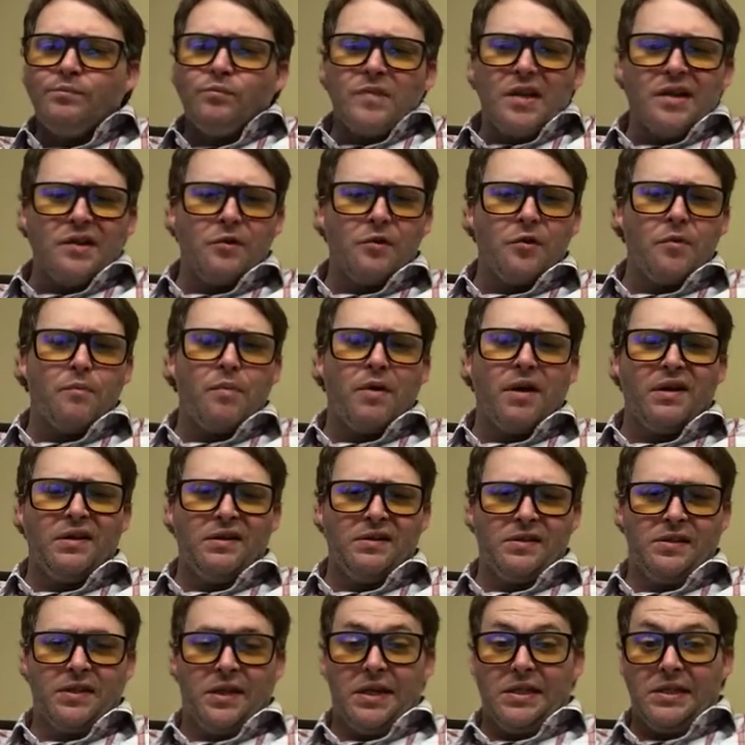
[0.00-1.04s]
I don't
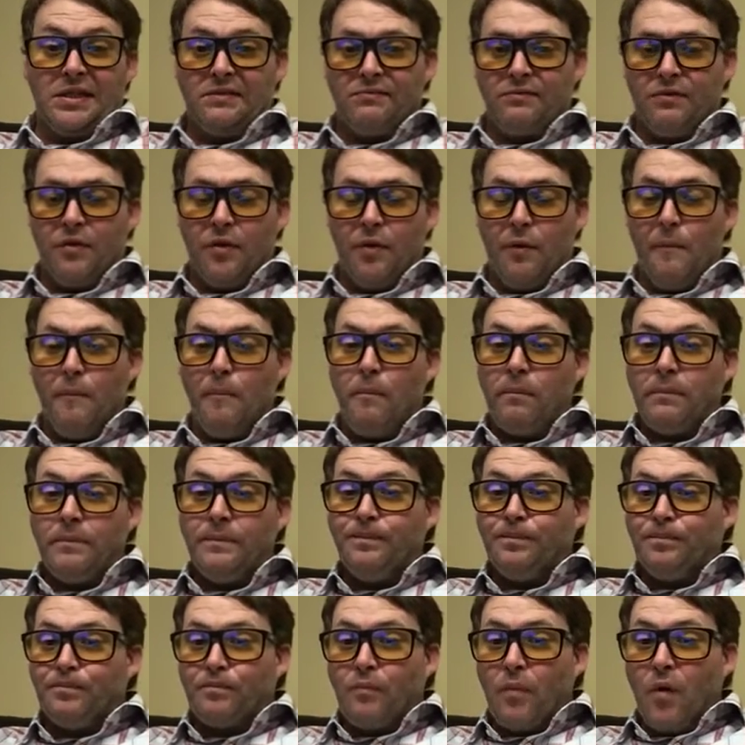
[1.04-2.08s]
apologize for the
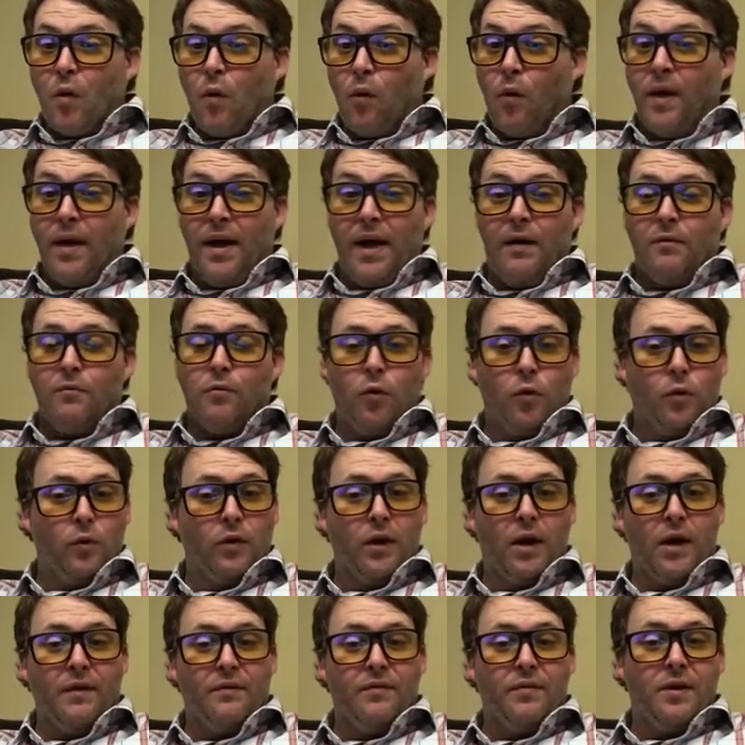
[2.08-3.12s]
way I rolled
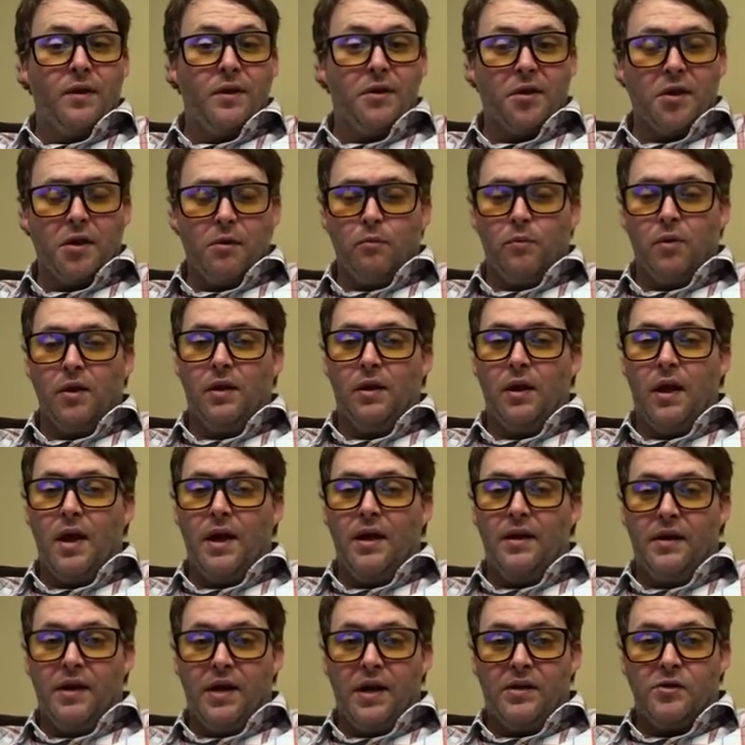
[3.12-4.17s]
off the assembly
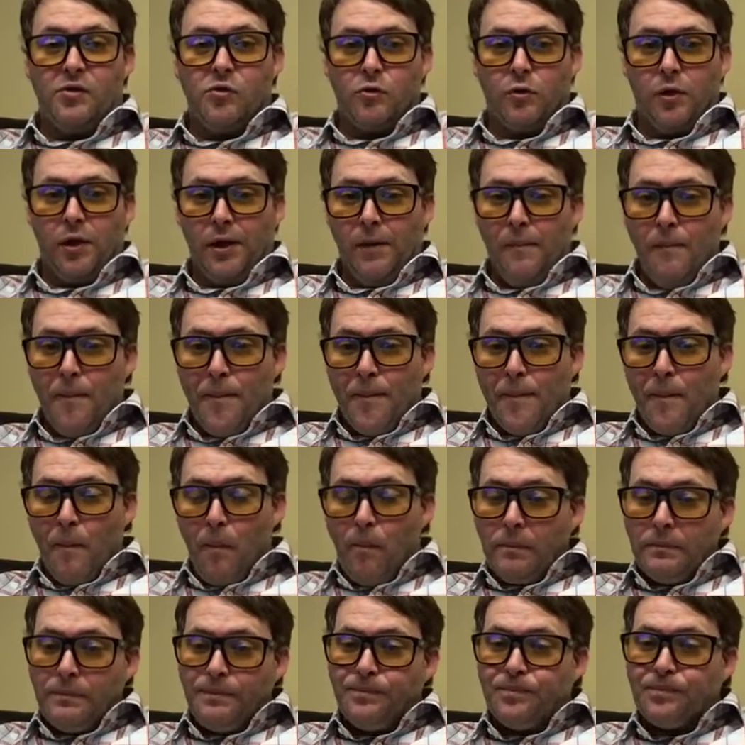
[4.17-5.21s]
line naturally.
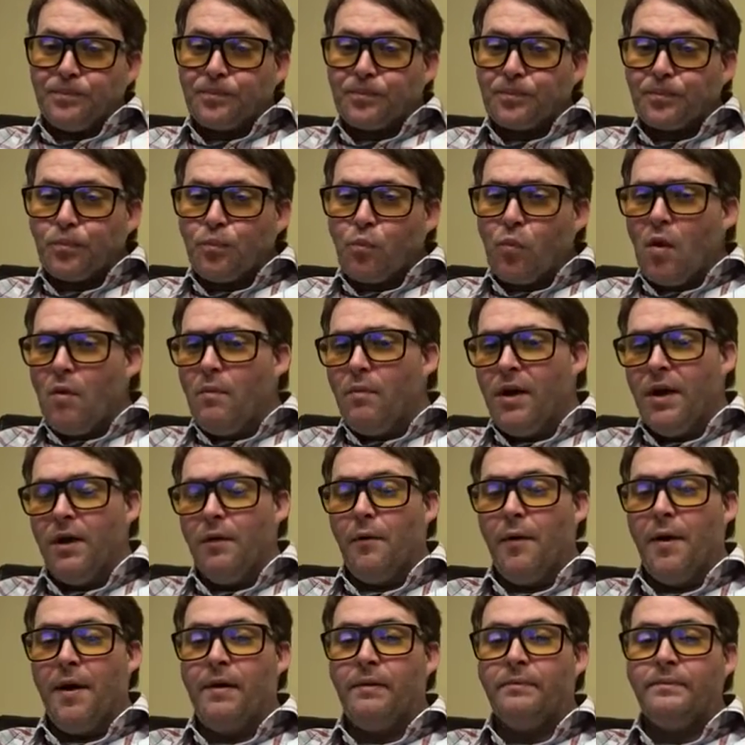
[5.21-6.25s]
But
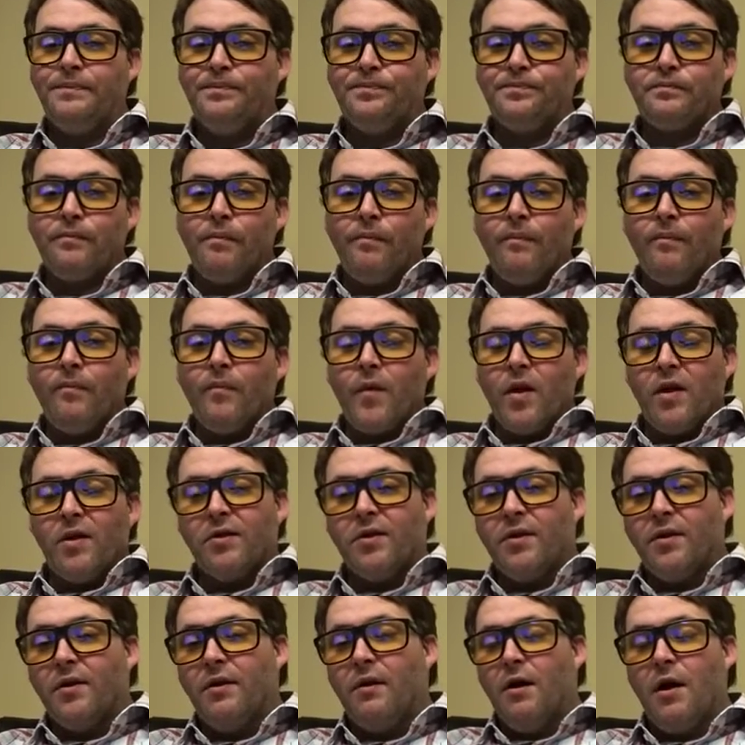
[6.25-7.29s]
anyway,
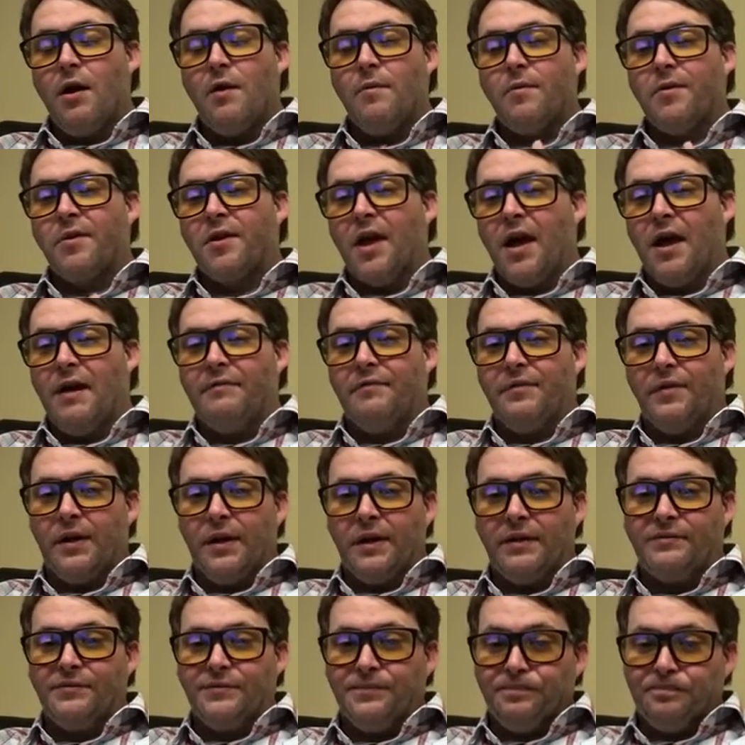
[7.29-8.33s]
so the guard was half
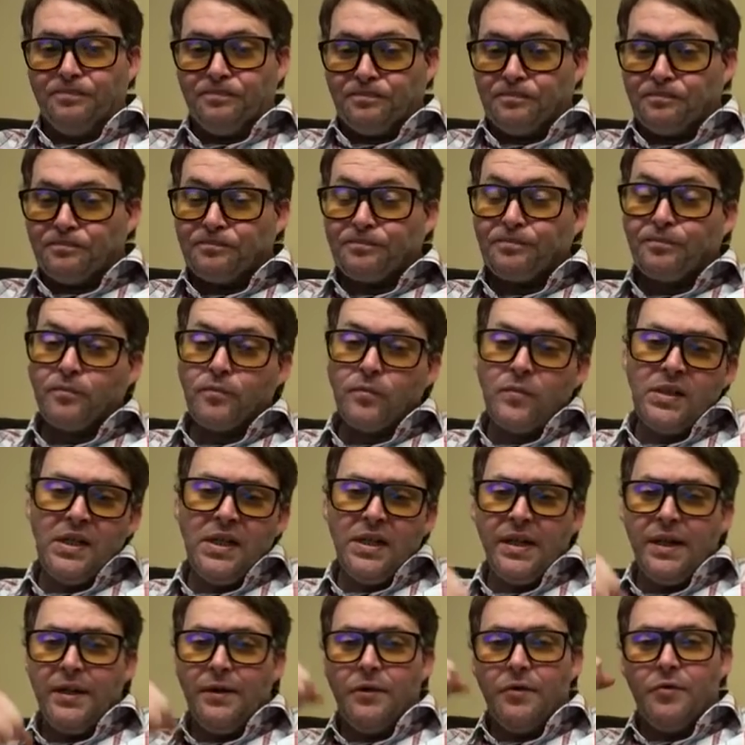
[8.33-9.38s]
off.
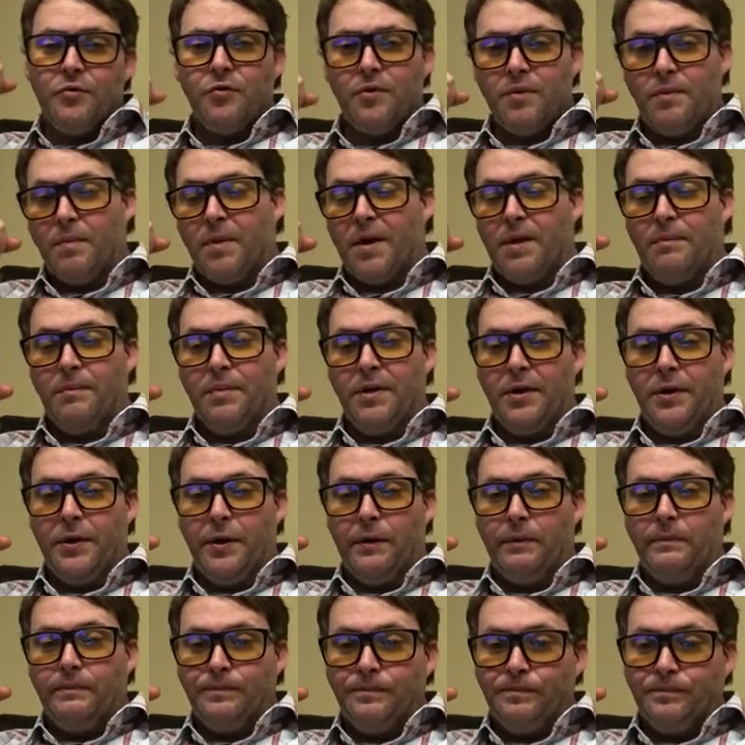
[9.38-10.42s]
I go to trim my
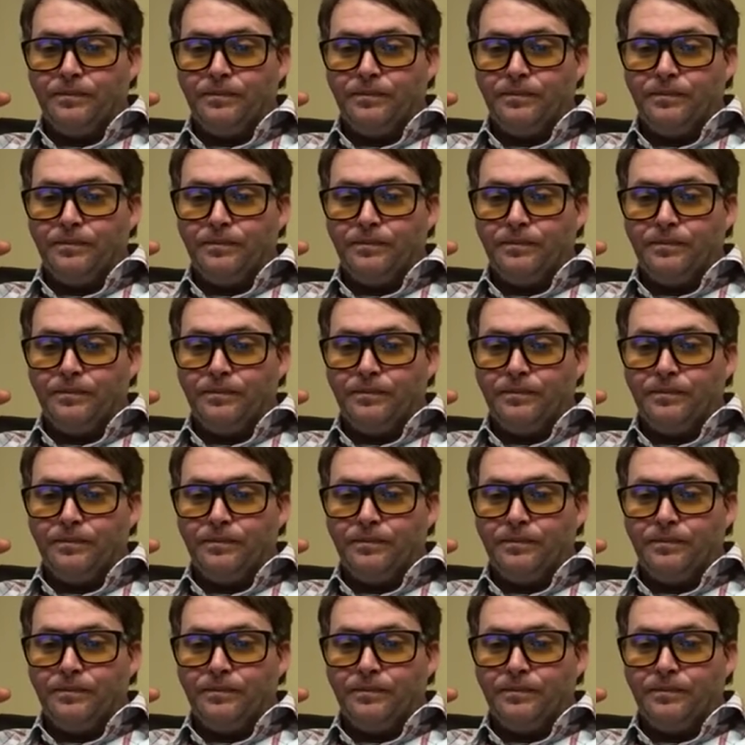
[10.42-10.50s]
beard,